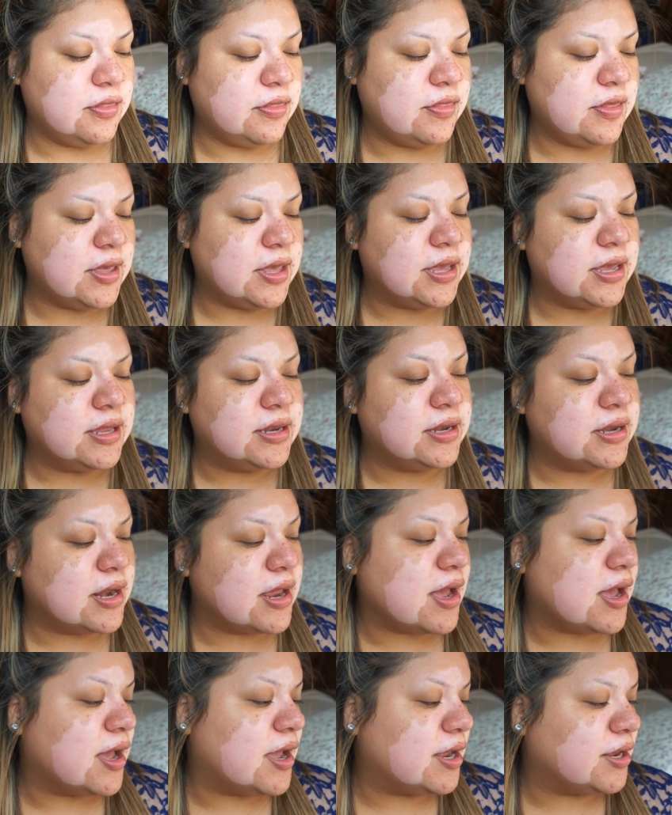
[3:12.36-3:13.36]
Then
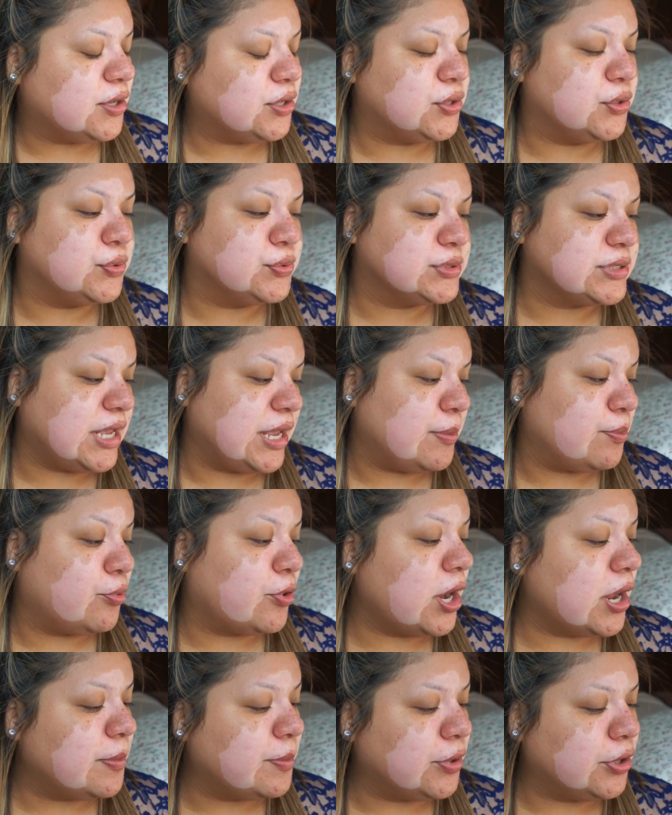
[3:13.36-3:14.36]
I use a
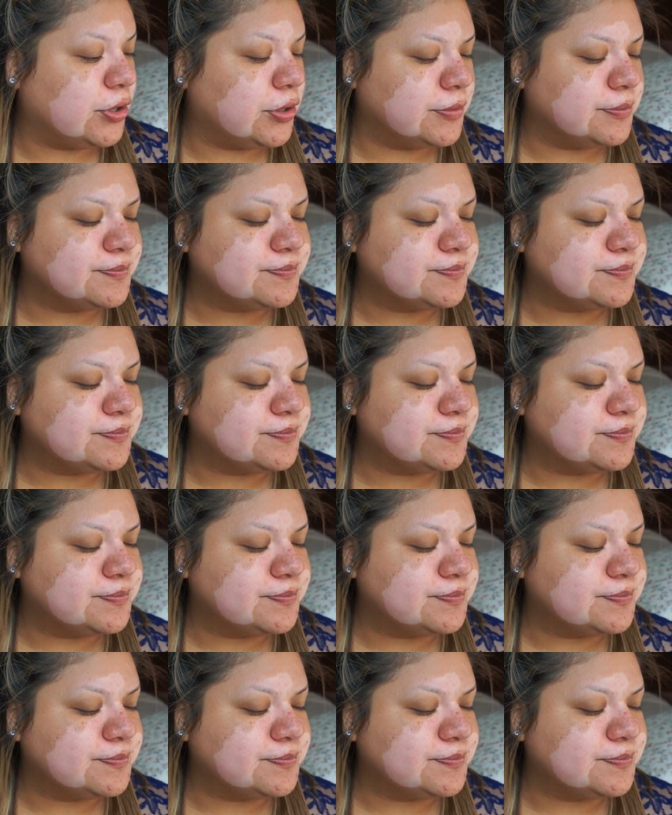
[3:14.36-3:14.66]
primer.